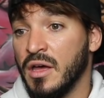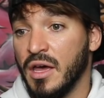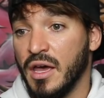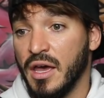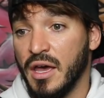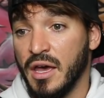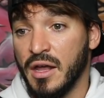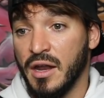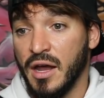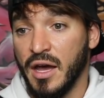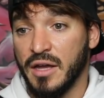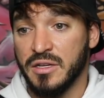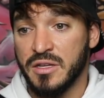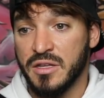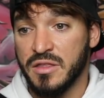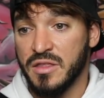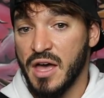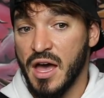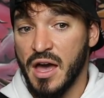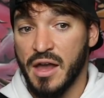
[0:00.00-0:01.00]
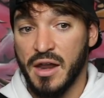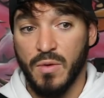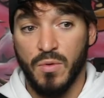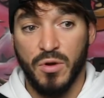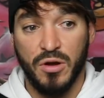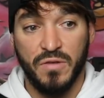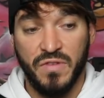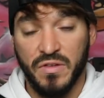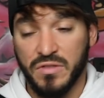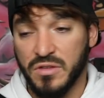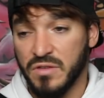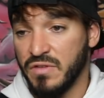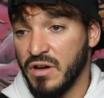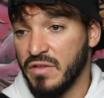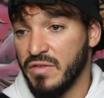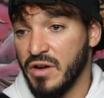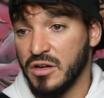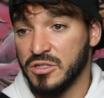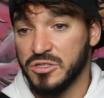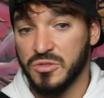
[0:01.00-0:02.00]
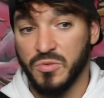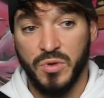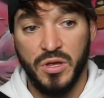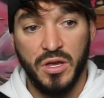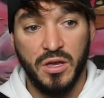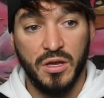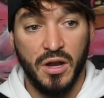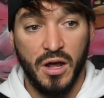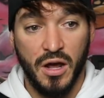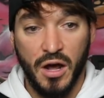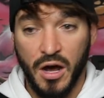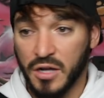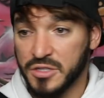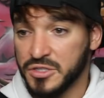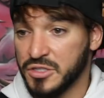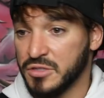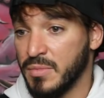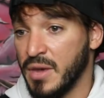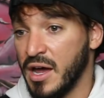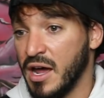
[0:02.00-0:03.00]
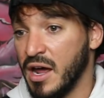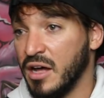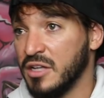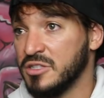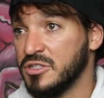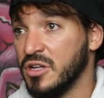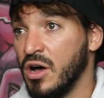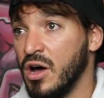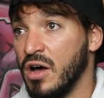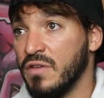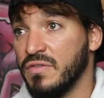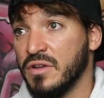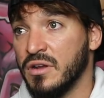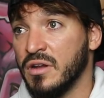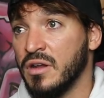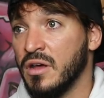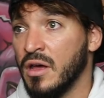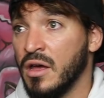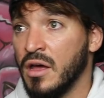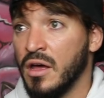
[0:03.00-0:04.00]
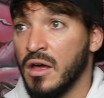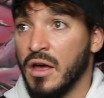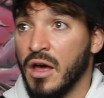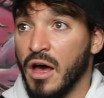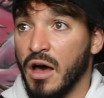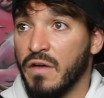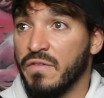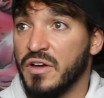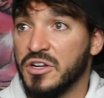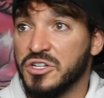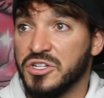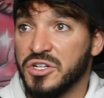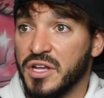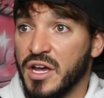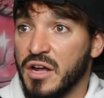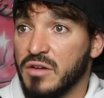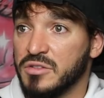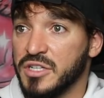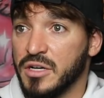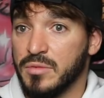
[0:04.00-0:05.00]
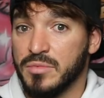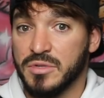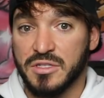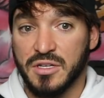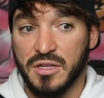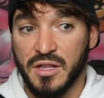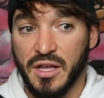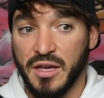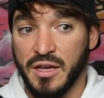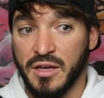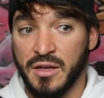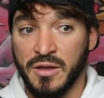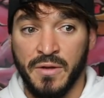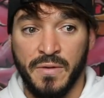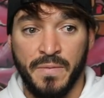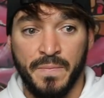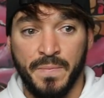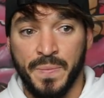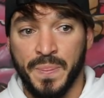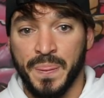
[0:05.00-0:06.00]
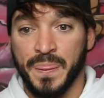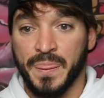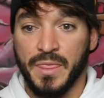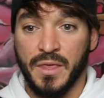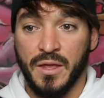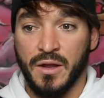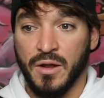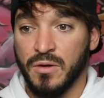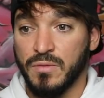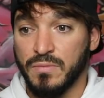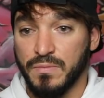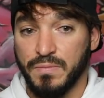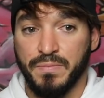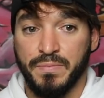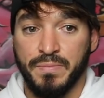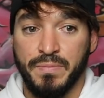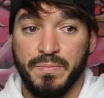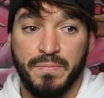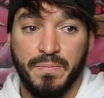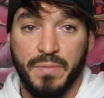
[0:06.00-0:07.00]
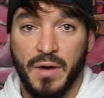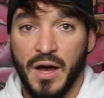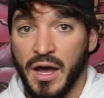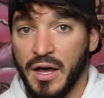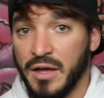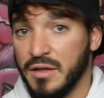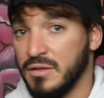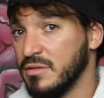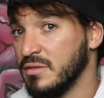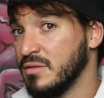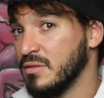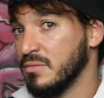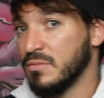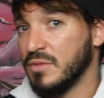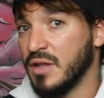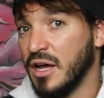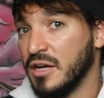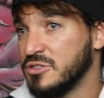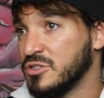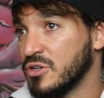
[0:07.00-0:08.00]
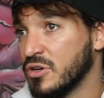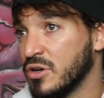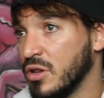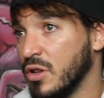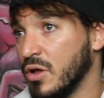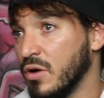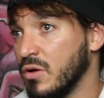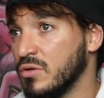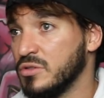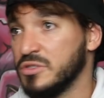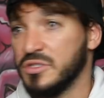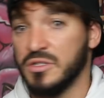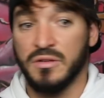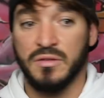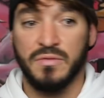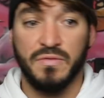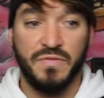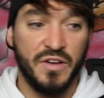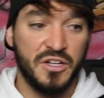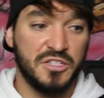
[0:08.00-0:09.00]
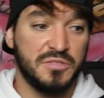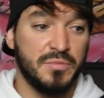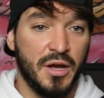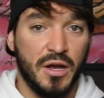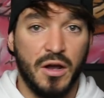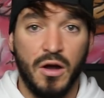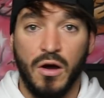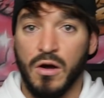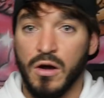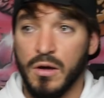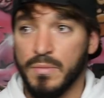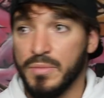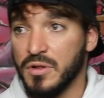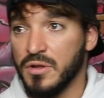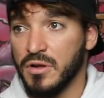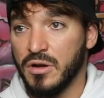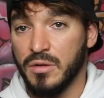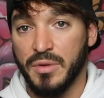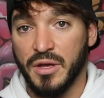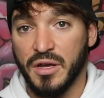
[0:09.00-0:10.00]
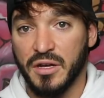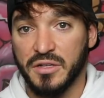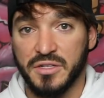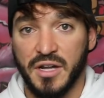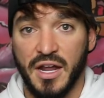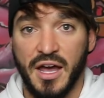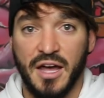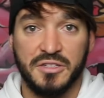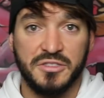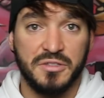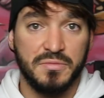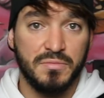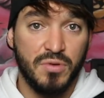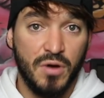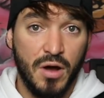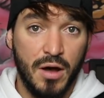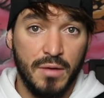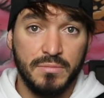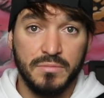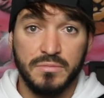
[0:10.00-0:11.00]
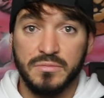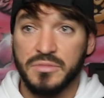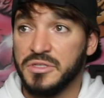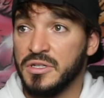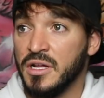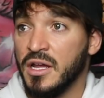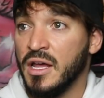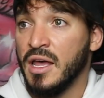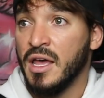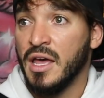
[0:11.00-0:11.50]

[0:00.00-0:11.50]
And I did that. I worked 55 hours a week, and I hustled my ass off, and eventually I was able to buy nicer clothes and fix my car up a little bit because it had some problems.